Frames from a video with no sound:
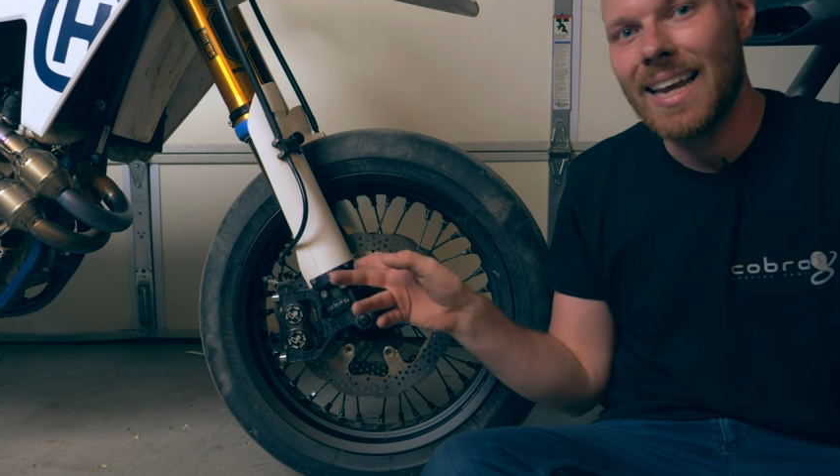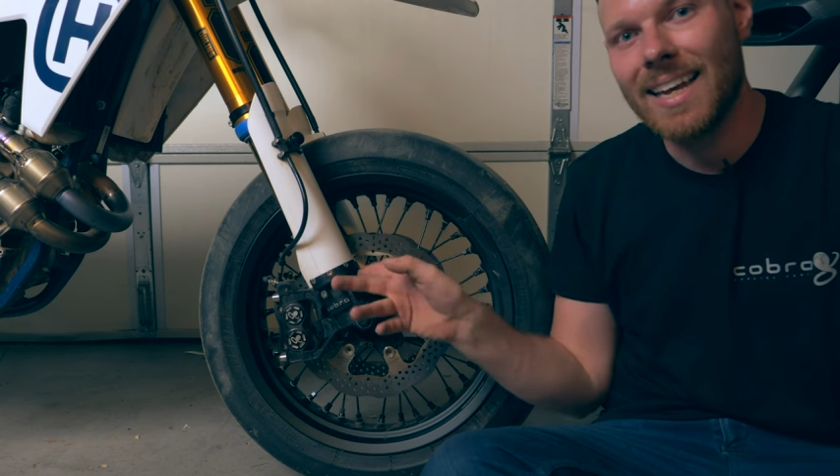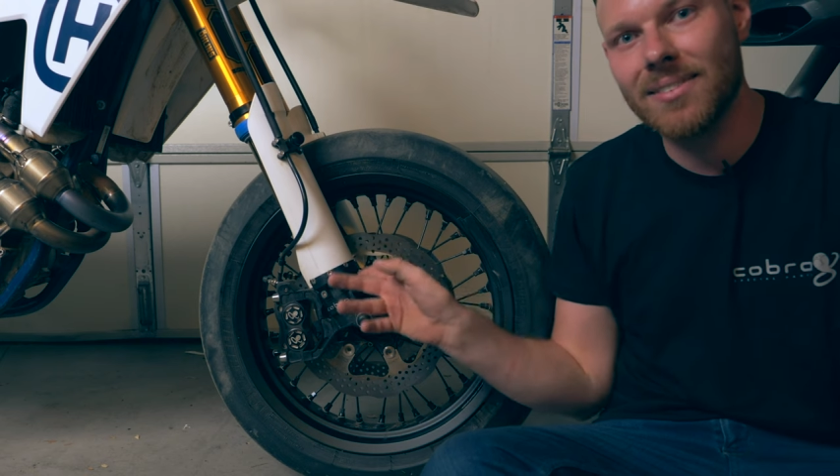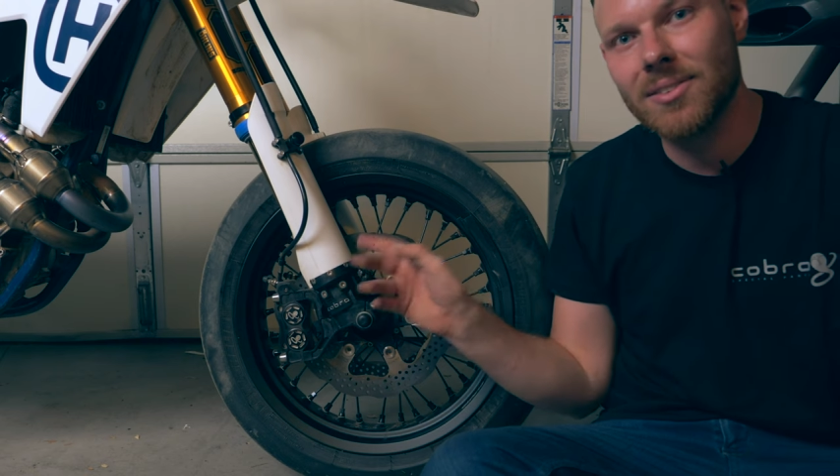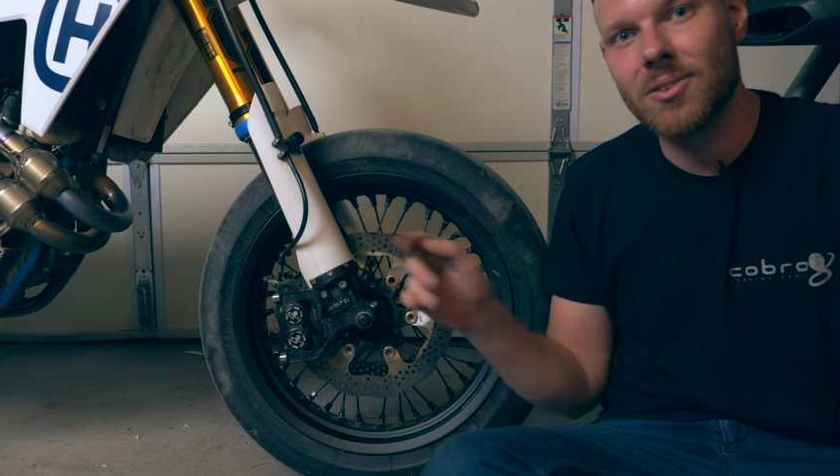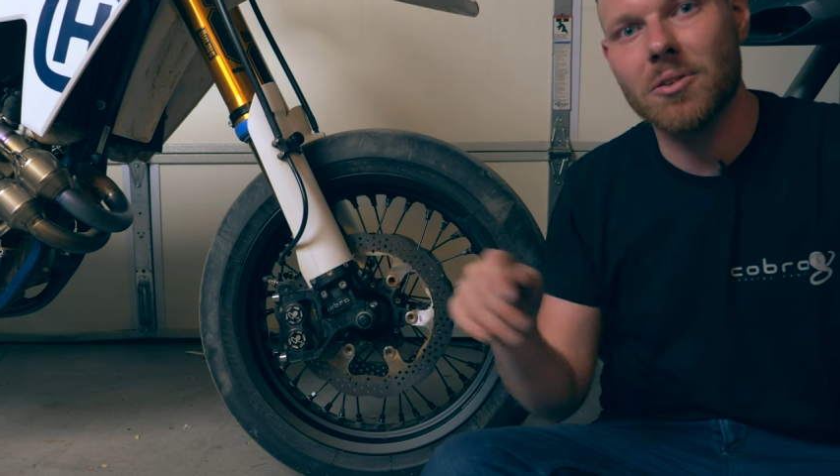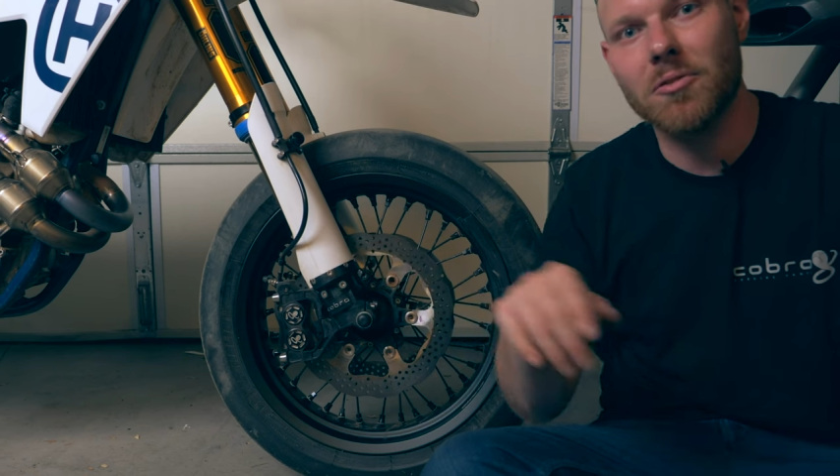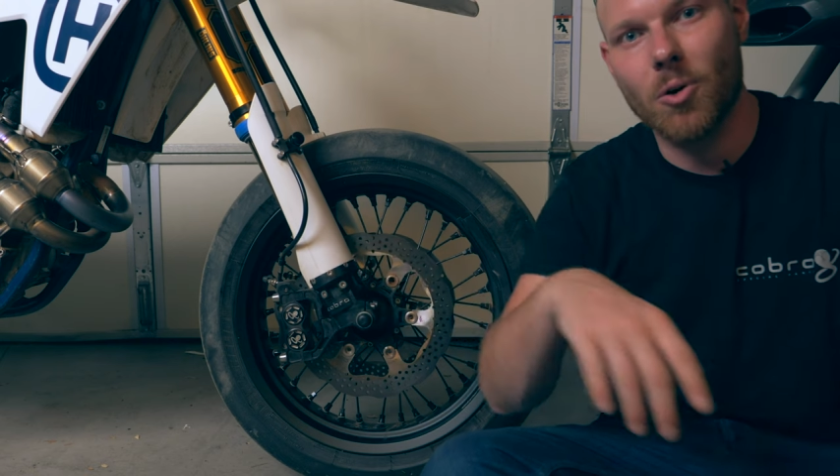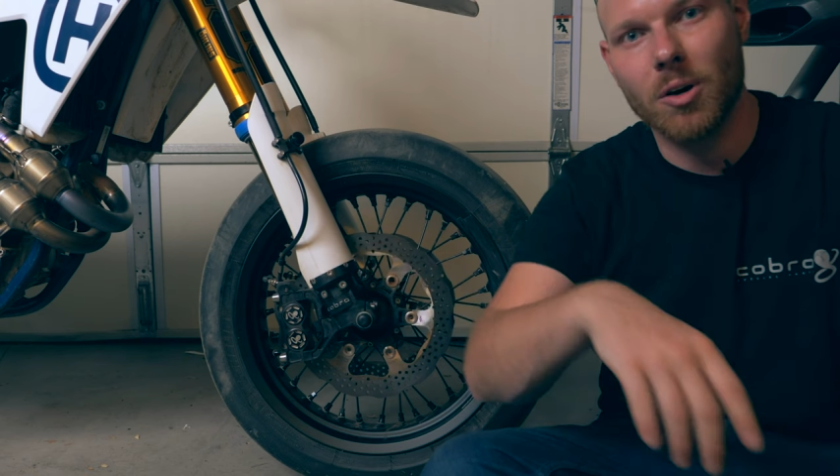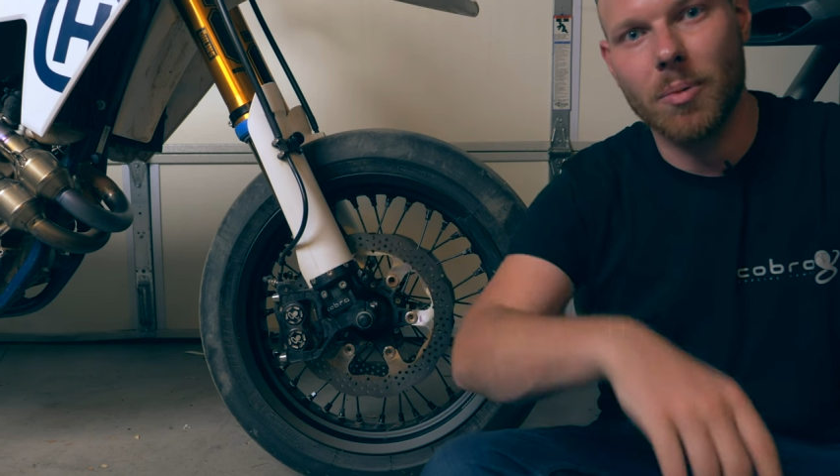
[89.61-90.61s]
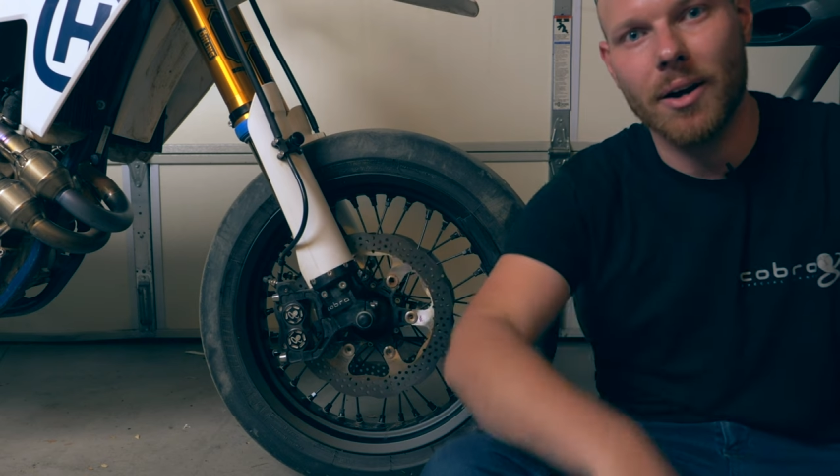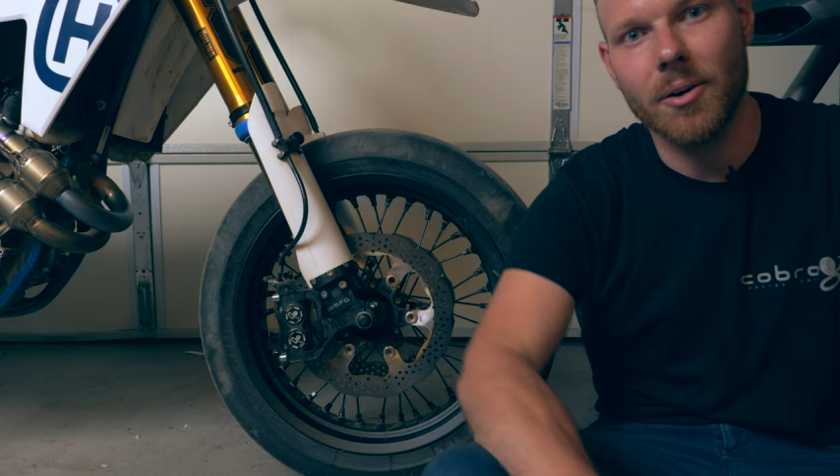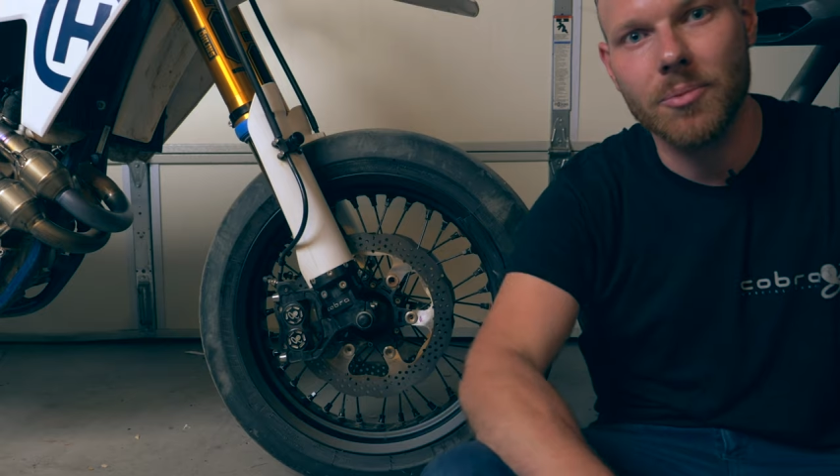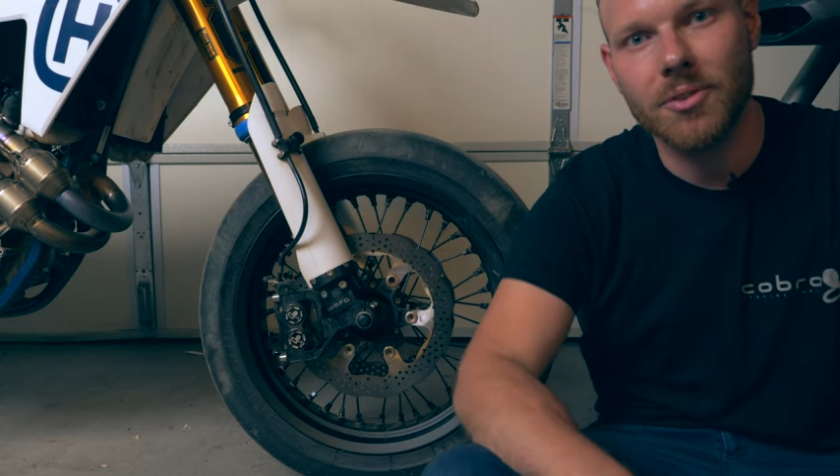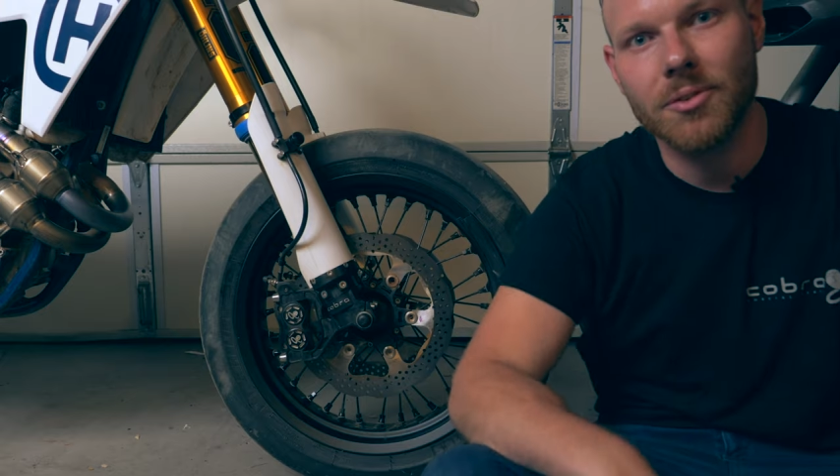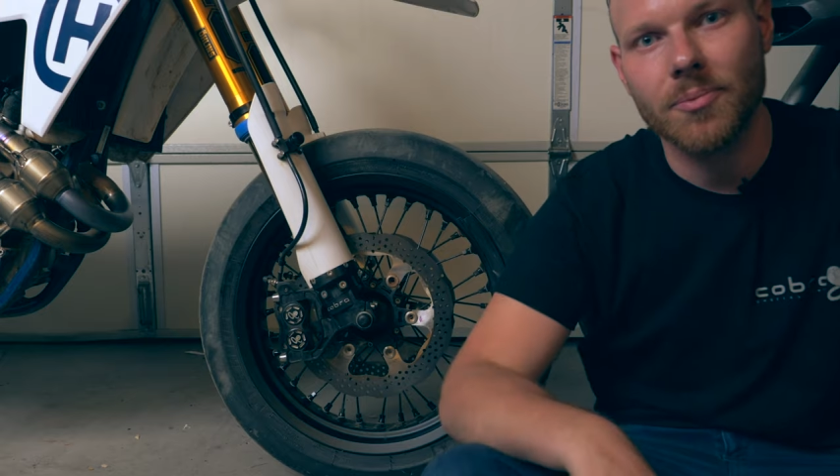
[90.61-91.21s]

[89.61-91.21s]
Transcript: into the fork bottoms.